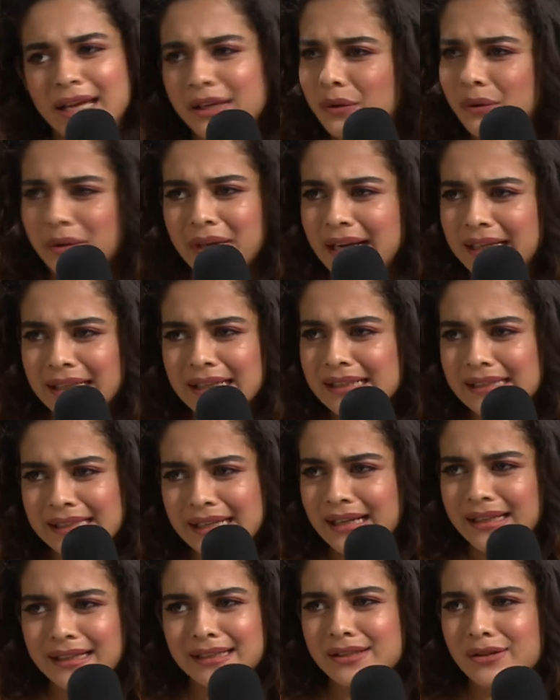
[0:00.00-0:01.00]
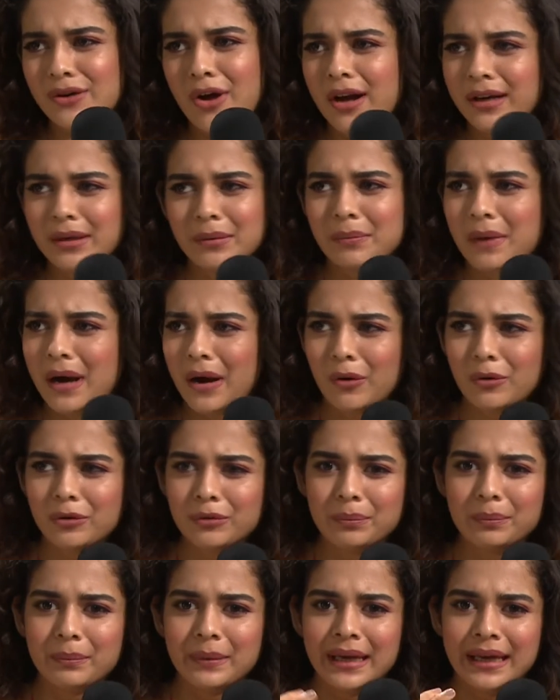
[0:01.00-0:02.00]
you rightly said, it's not
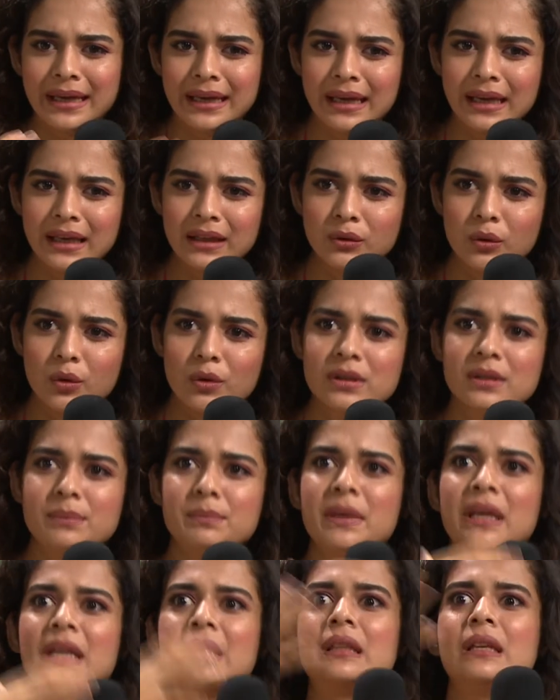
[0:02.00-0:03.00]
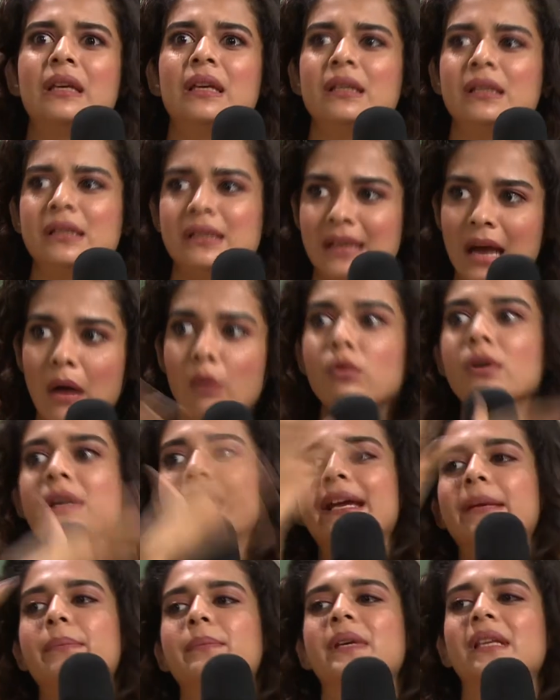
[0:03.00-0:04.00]
about making those big things sound
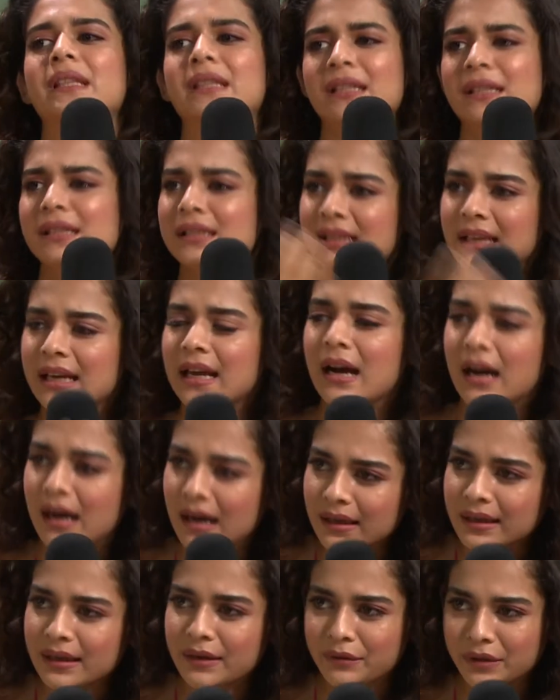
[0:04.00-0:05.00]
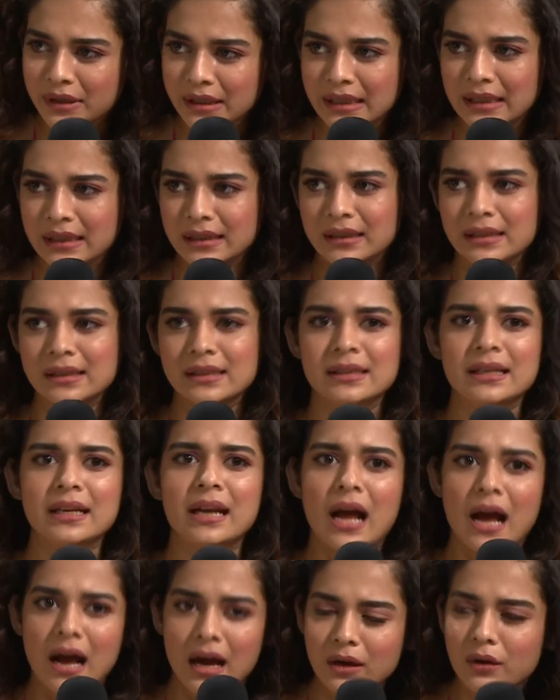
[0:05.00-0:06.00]
like big things. They are everyday things.
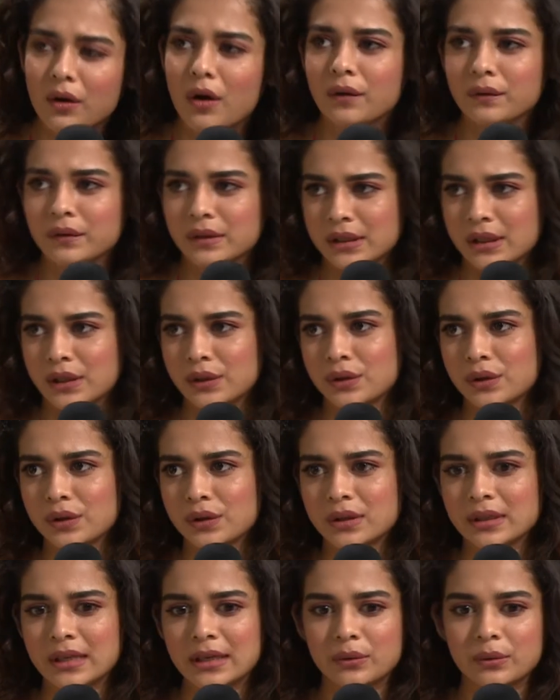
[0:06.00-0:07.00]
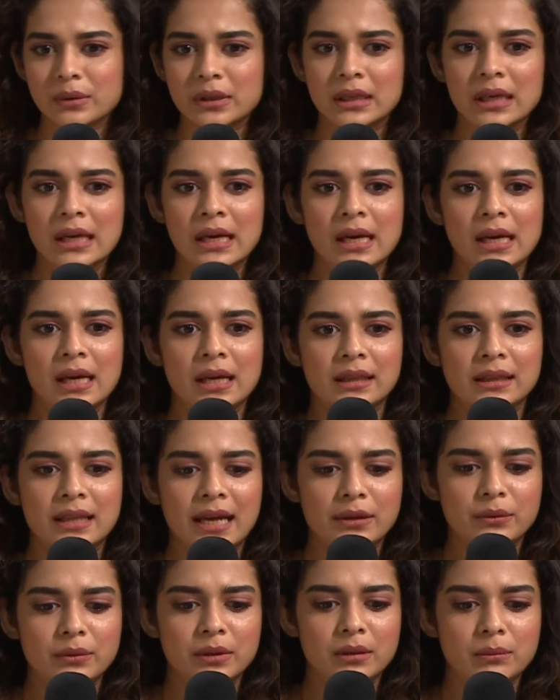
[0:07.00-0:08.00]
There are conversations that
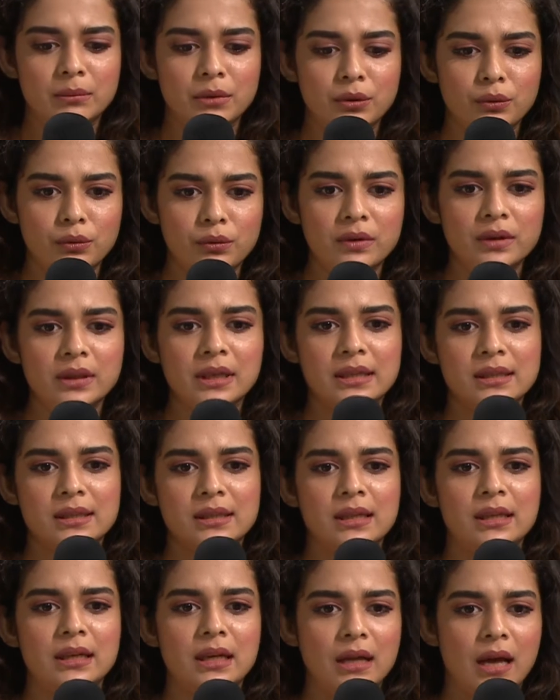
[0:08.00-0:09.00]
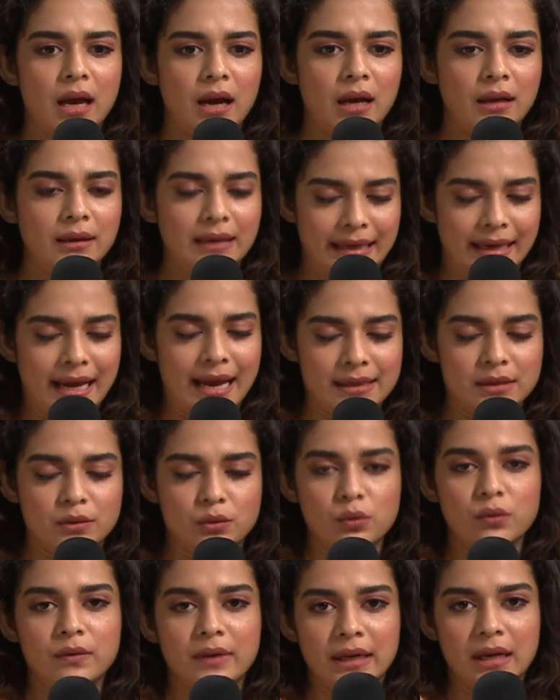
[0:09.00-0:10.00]
will maneuver us in, like as
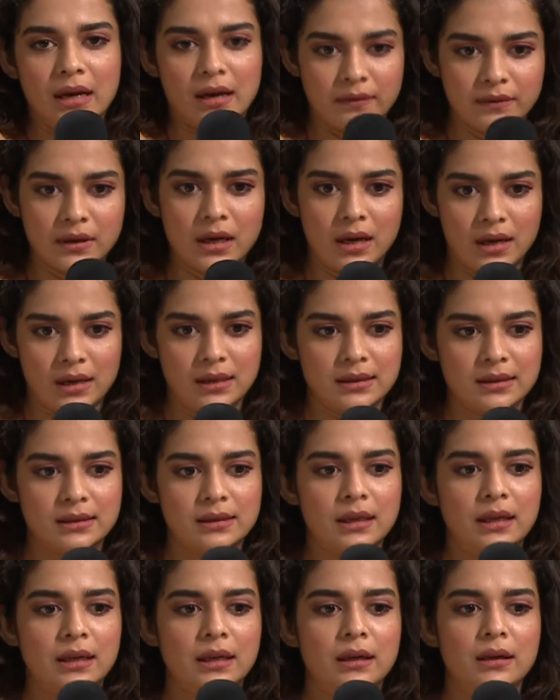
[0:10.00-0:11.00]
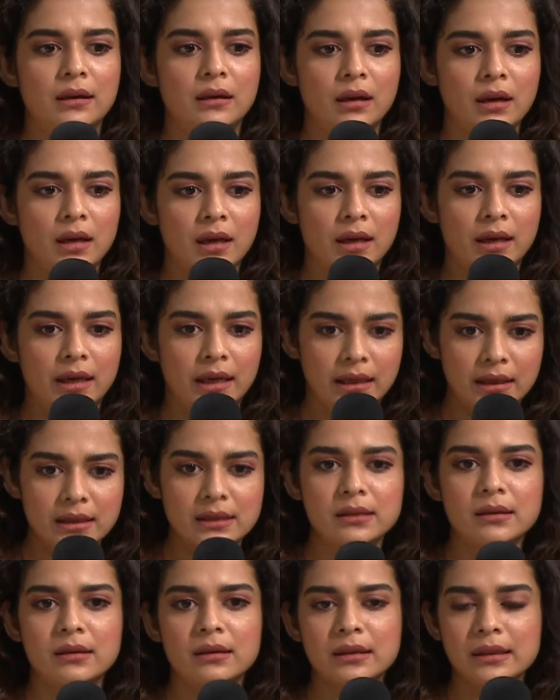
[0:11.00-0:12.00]
Dhruv and Kavya, us in a
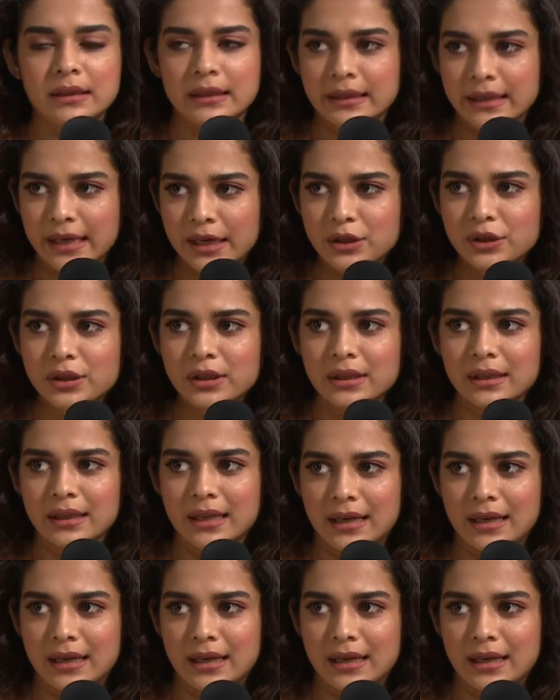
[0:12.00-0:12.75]
certain direction that